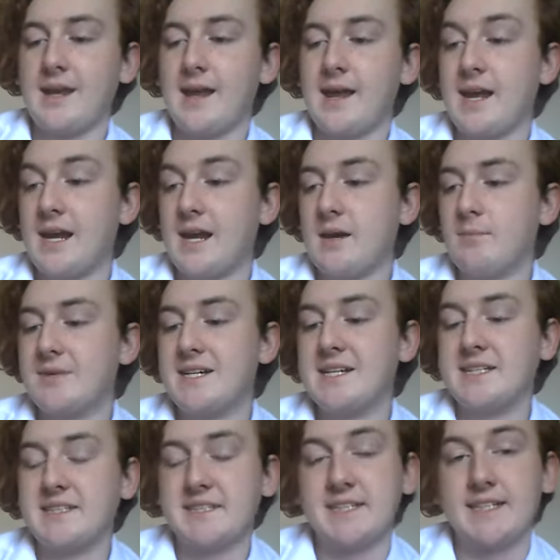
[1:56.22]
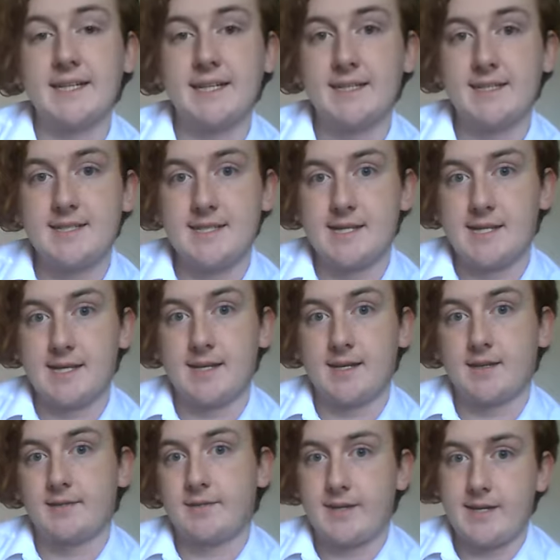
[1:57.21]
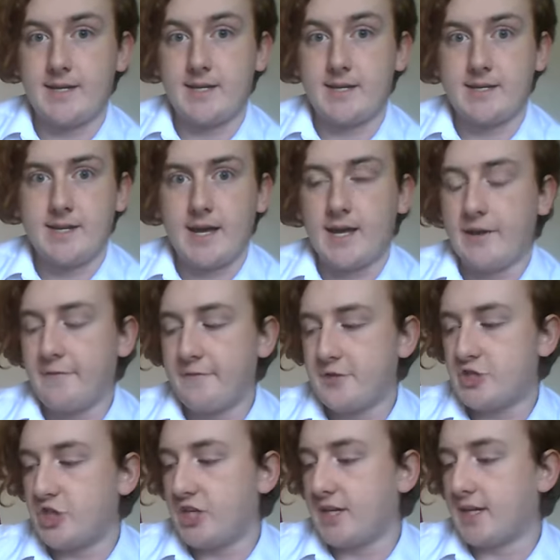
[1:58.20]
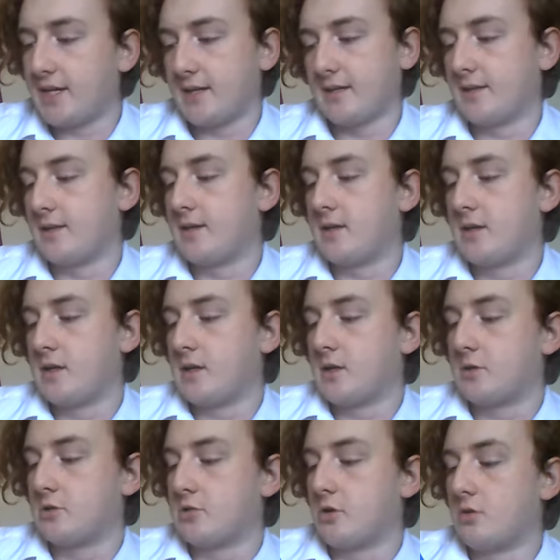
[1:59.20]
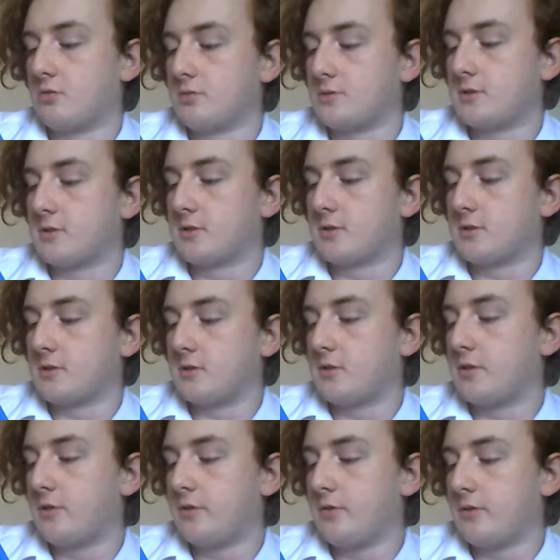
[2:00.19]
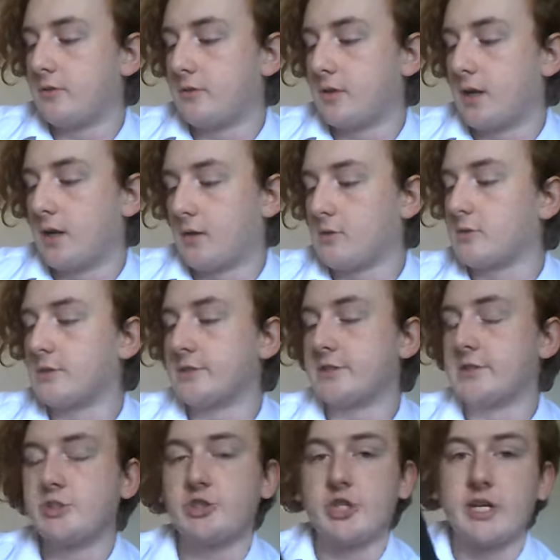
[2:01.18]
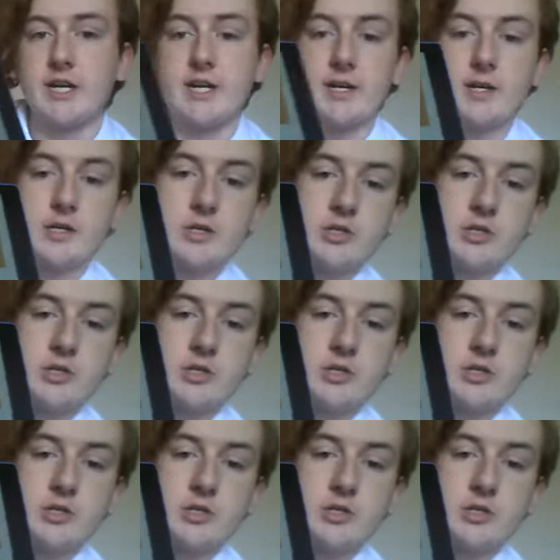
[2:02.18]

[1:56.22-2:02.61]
A, B, C, D, E, F, G. Goat Girl Goo Goo Goggles, G,